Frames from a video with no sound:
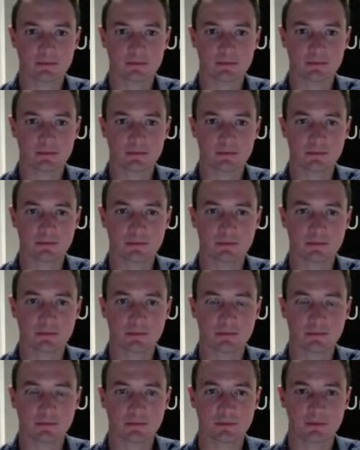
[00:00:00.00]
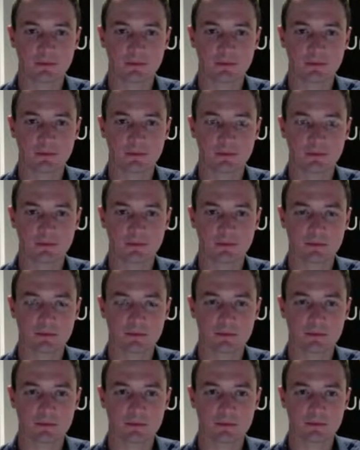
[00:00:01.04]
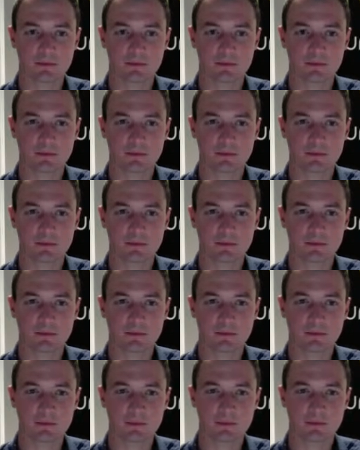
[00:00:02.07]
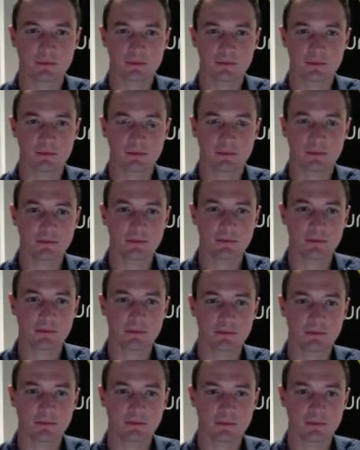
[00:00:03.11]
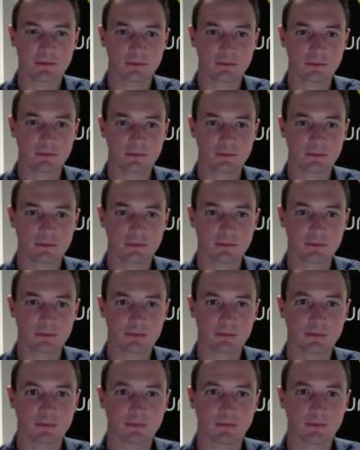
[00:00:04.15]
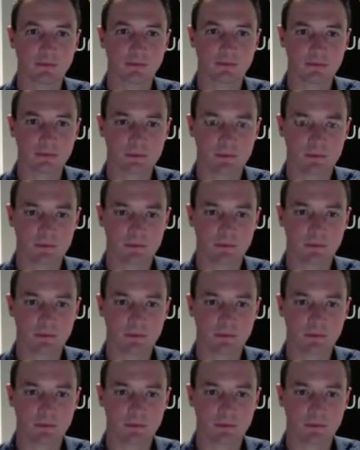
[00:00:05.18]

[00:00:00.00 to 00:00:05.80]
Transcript: The person shown says nothing.